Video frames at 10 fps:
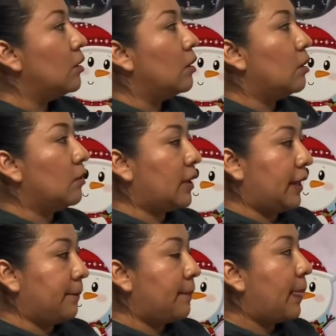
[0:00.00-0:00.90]

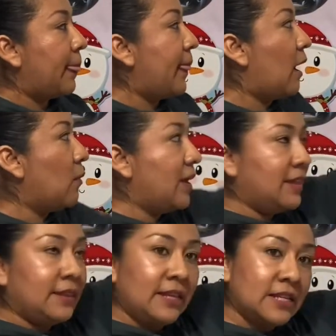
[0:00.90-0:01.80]
Okay, now
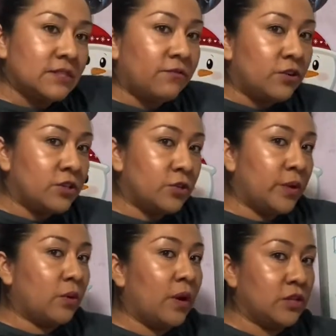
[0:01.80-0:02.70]
in these first
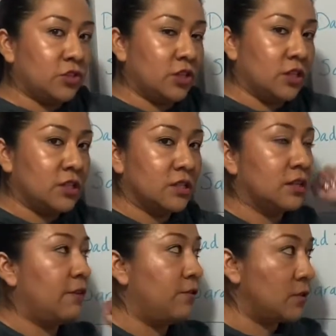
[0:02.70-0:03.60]
three questions,
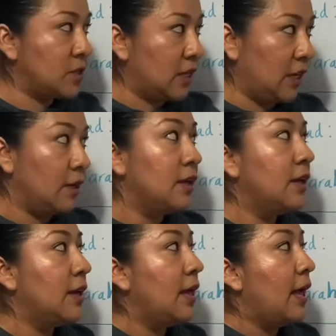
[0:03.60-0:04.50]
if you see,
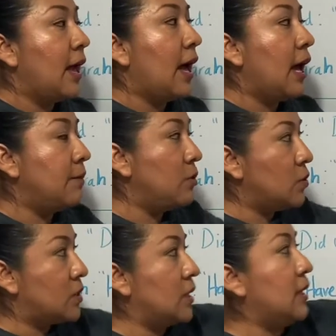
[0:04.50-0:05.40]
I'm
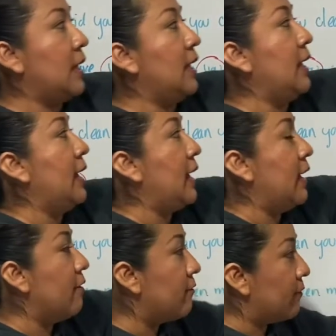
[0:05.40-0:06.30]
using
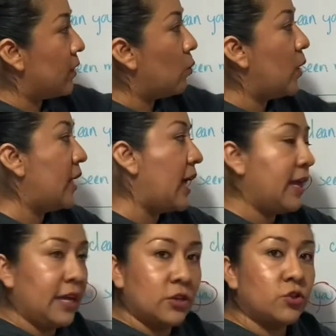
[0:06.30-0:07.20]
if when
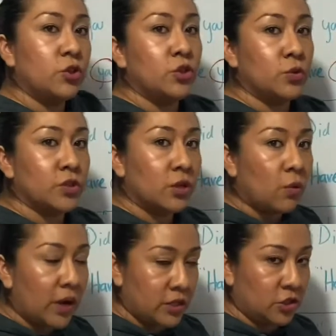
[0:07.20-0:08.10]
I introduce the
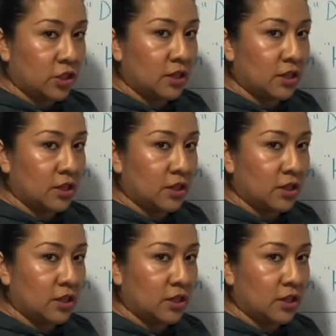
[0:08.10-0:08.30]
question.